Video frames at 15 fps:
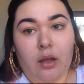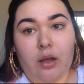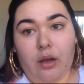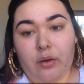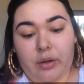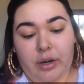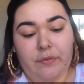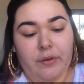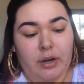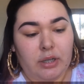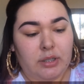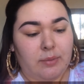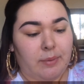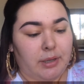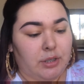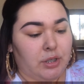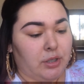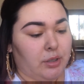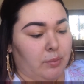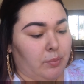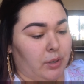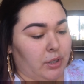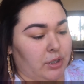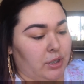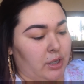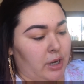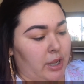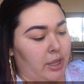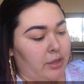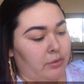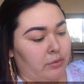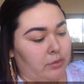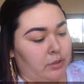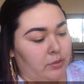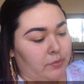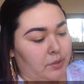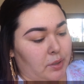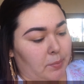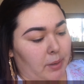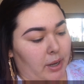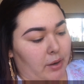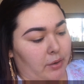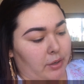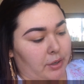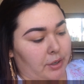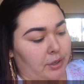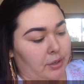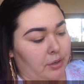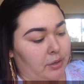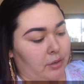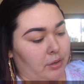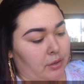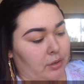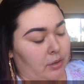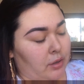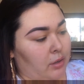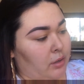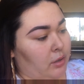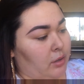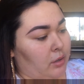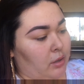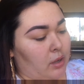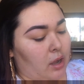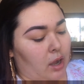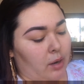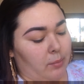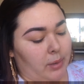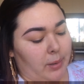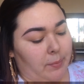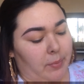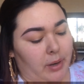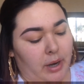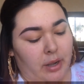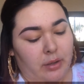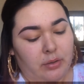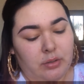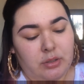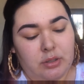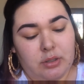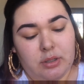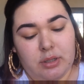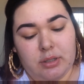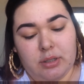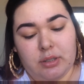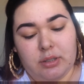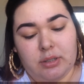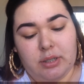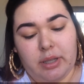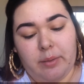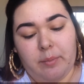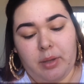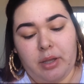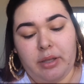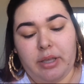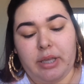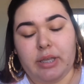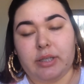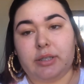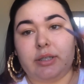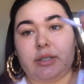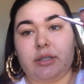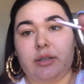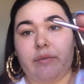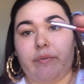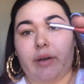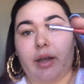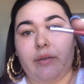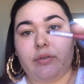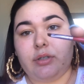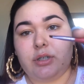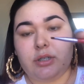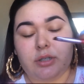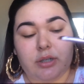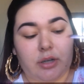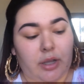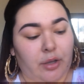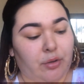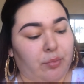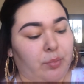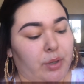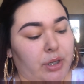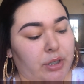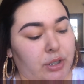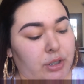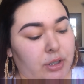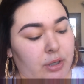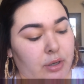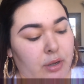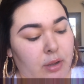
Oh, and I forgot to mention the brush that I used for the powder on my brows is a Sigma E65. It's just an angle brush.